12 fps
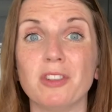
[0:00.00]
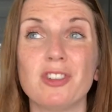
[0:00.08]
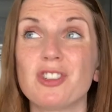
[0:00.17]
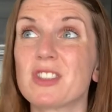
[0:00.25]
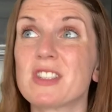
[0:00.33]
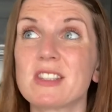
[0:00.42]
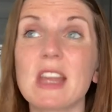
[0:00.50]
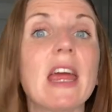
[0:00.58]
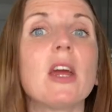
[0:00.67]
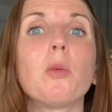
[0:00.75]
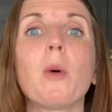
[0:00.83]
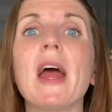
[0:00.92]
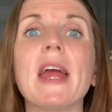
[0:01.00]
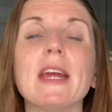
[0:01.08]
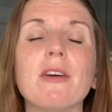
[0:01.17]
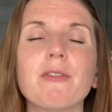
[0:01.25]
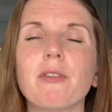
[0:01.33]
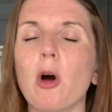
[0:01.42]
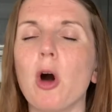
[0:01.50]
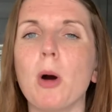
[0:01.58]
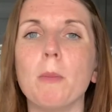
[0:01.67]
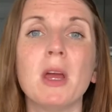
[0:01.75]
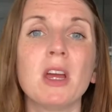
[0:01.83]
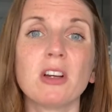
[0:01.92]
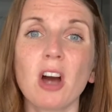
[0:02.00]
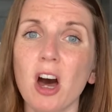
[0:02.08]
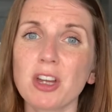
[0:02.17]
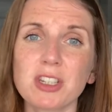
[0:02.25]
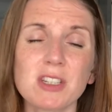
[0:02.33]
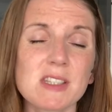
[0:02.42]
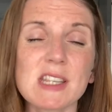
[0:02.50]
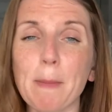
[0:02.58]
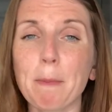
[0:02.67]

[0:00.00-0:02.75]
to just stay away from gardens,